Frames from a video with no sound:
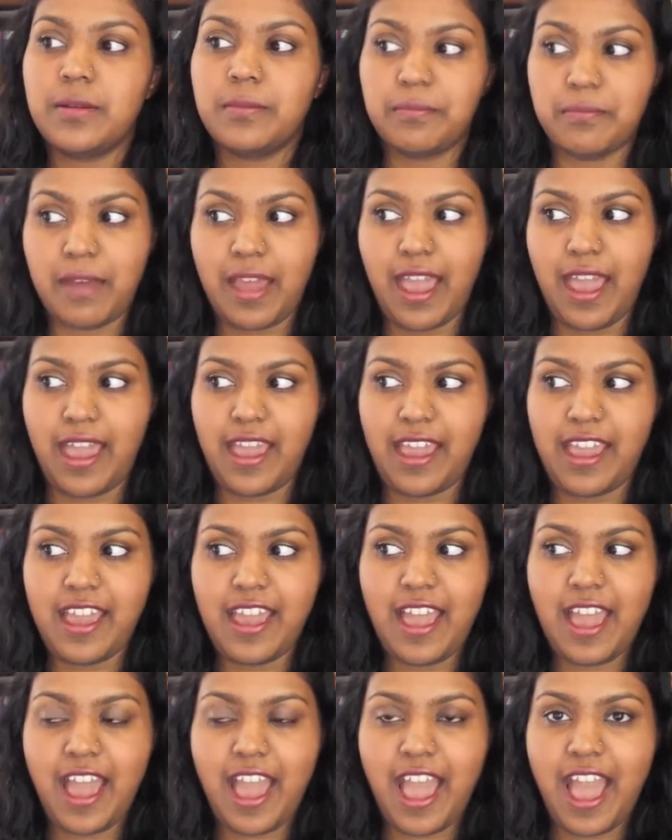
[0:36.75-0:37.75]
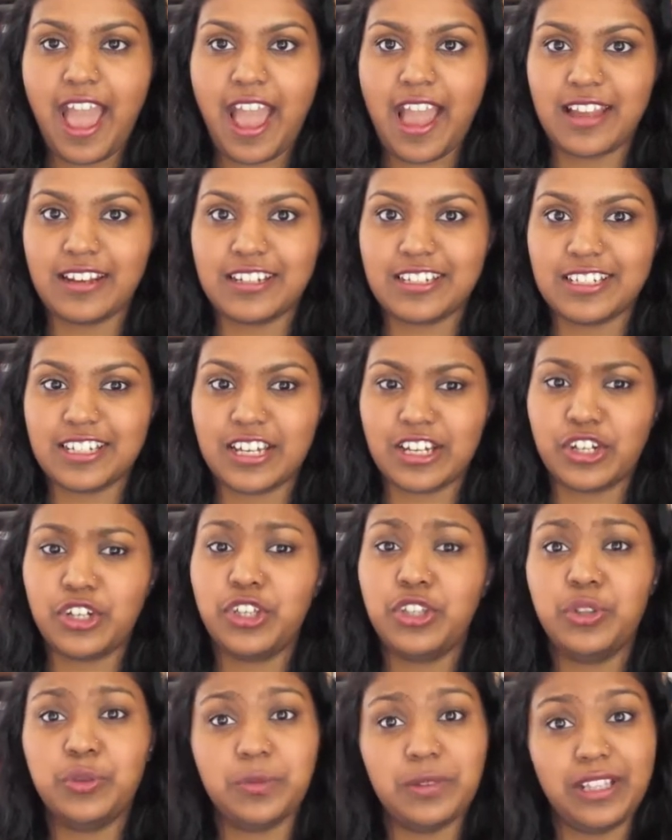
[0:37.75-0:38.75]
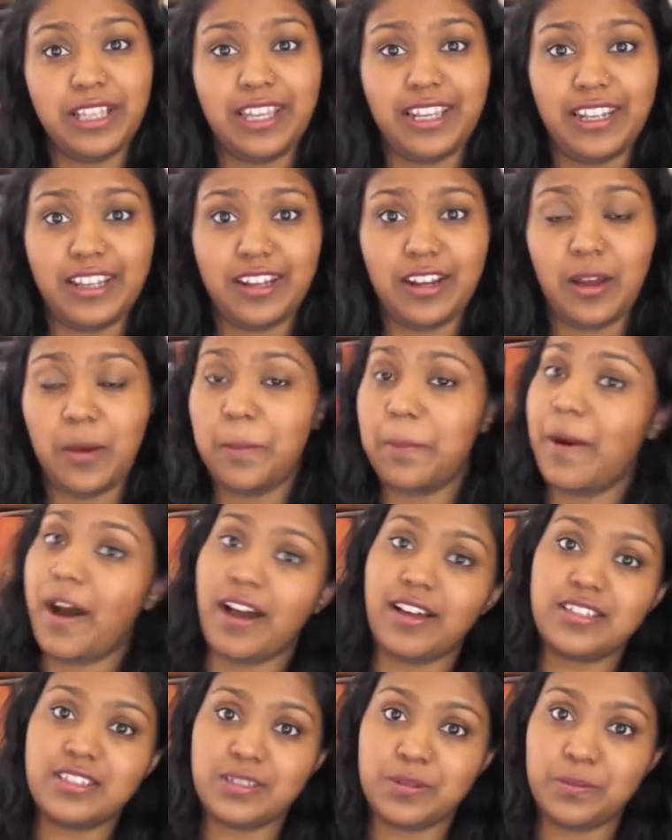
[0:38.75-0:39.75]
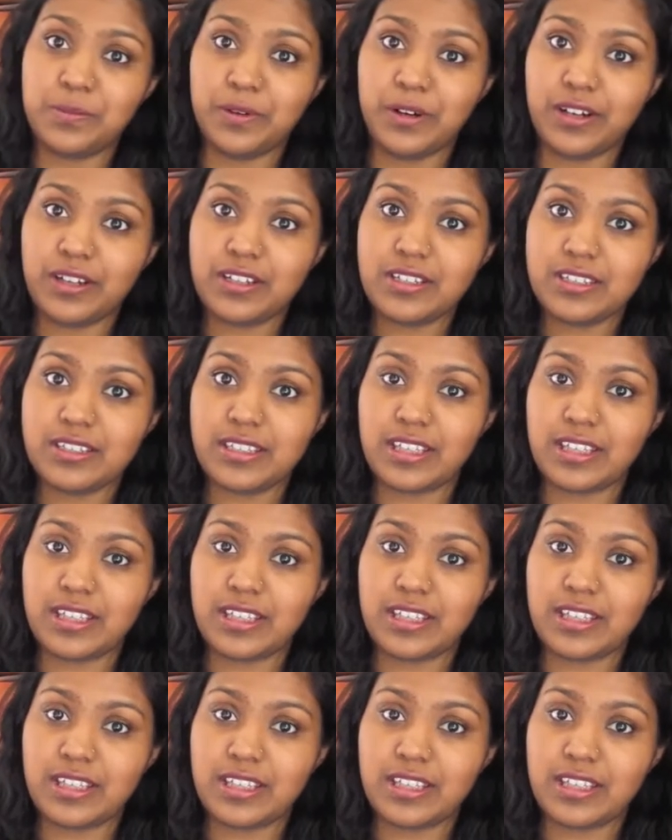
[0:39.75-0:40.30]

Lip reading: May and accumulated a box of books